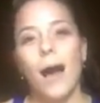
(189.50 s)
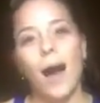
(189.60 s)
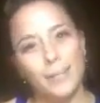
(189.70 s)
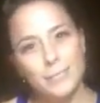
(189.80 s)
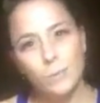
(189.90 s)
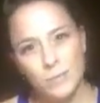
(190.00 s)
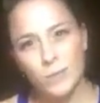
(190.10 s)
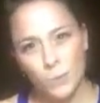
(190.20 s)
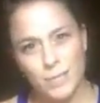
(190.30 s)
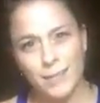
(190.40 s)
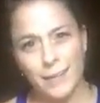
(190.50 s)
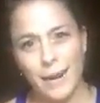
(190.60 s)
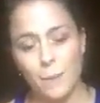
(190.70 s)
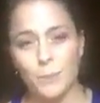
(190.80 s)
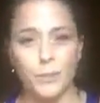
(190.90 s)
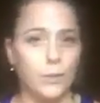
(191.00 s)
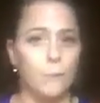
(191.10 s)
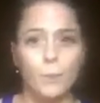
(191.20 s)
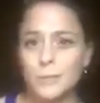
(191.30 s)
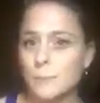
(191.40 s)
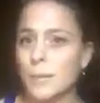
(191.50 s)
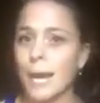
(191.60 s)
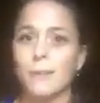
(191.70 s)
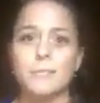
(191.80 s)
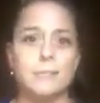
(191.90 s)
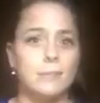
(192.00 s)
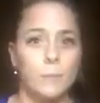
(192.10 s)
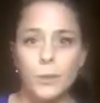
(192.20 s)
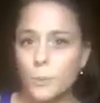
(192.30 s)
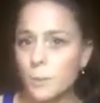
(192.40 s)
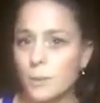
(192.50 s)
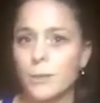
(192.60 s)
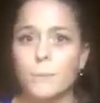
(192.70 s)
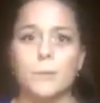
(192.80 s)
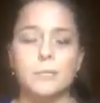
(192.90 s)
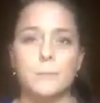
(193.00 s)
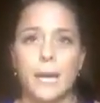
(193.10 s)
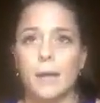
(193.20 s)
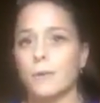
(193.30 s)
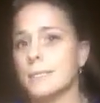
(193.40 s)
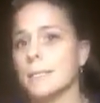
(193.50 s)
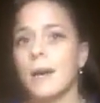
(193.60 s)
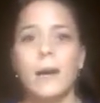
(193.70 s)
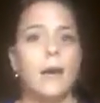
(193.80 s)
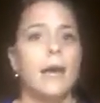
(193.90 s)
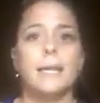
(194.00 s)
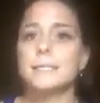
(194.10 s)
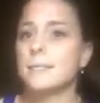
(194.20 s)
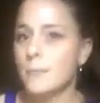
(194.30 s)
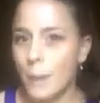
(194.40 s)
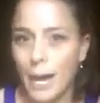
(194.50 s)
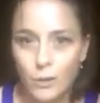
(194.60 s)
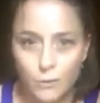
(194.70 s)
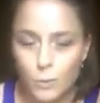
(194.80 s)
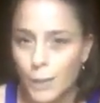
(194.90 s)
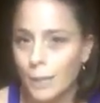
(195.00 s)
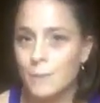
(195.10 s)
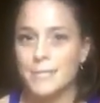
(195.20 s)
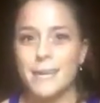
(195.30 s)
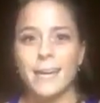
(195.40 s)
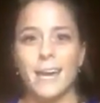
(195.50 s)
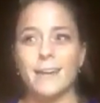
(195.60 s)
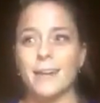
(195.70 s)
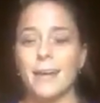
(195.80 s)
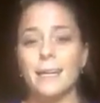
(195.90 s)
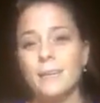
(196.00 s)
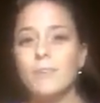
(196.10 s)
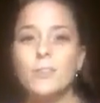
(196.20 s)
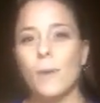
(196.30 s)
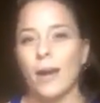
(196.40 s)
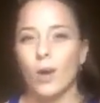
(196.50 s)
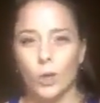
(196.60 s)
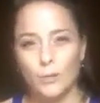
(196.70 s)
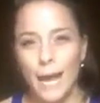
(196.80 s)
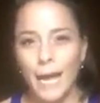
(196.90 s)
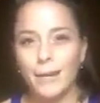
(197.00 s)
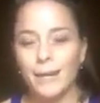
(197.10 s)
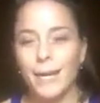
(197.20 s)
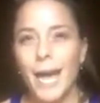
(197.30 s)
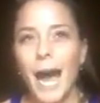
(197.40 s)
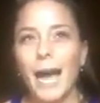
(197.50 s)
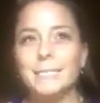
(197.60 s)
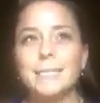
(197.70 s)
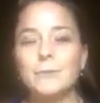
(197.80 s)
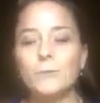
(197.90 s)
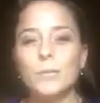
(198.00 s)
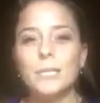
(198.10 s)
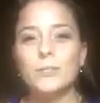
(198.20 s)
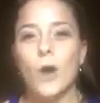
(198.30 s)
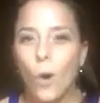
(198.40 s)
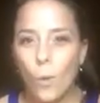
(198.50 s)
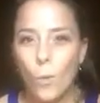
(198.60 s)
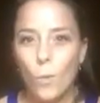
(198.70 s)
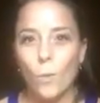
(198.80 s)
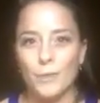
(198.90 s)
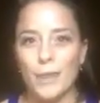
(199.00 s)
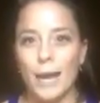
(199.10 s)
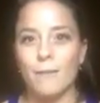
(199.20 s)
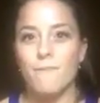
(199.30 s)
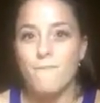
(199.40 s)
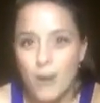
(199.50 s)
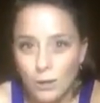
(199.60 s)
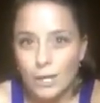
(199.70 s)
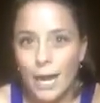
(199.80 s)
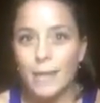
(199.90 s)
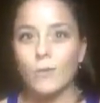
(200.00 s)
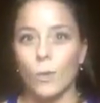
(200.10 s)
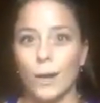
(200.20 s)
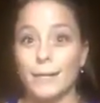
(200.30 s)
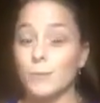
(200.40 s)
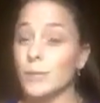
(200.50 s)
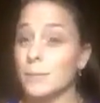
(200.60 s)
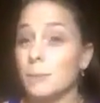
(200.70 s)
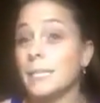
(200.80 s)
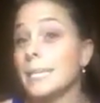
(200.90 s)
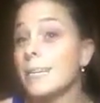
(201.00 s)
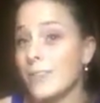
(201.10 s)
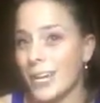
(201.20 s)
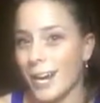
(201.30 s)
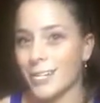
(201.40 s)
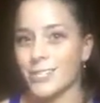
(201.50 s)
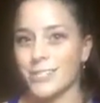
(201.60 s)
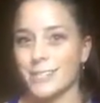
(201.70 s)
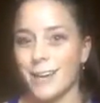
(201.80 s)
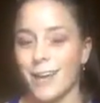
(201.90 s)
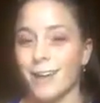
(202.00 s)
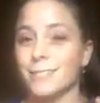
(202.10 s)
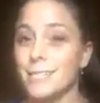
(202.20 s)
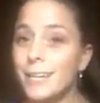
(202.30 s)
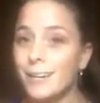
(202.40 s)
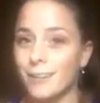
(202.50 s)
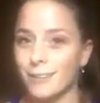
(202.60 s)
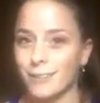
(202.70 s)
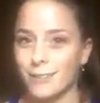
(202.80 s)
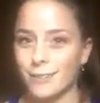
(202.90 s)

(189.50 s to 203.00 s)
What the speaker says: honestly, what's the worst that can happen? You're going to burn some calories and some other people are going to burn some calories. It doesn't matter if you make a mistake. And even though I heard that, I didn't really know what that felt like, or I didn't really believe it, I should say, until